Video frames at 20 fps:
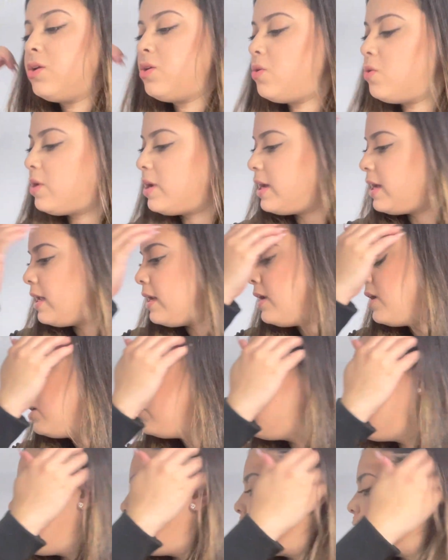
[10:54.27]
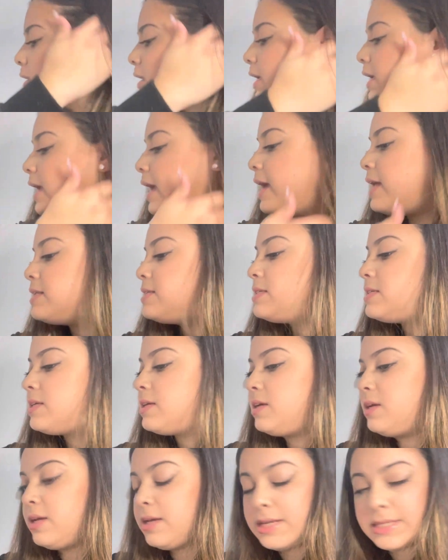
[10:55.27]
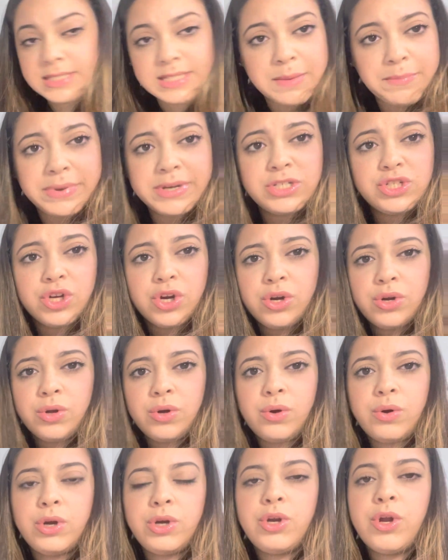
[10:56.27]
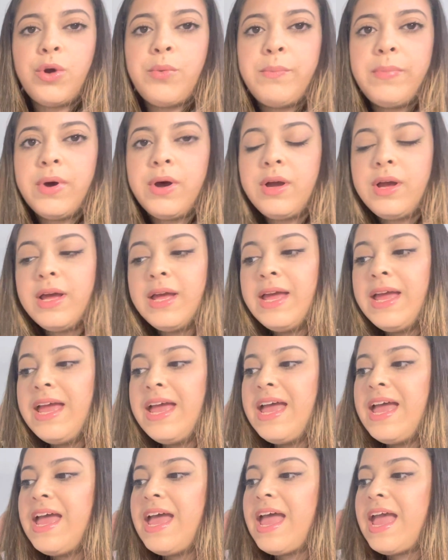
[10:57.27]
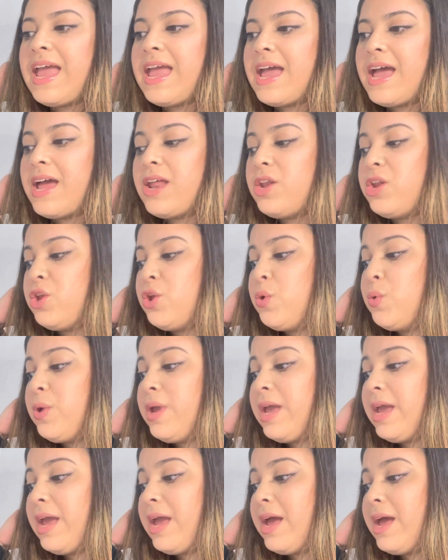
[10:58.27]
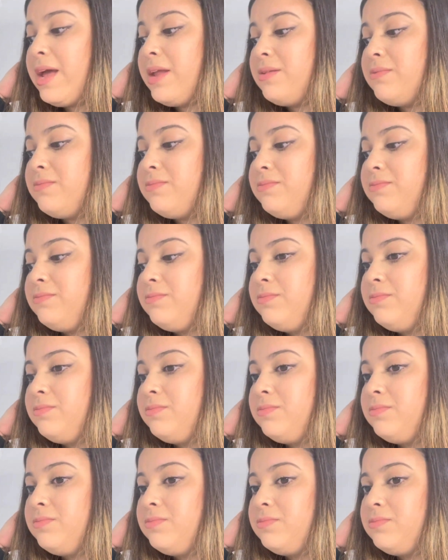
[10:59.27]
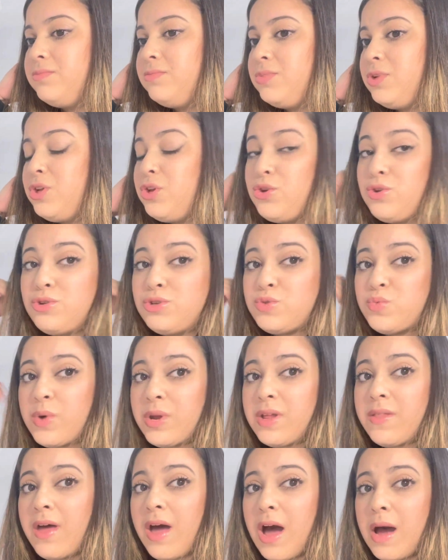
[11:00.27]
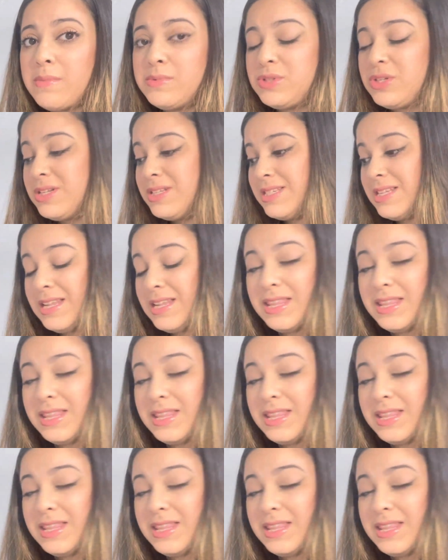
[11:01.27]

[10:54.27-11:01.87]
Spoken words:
You can totally get a separate journal or notebook, and you can use one of the options in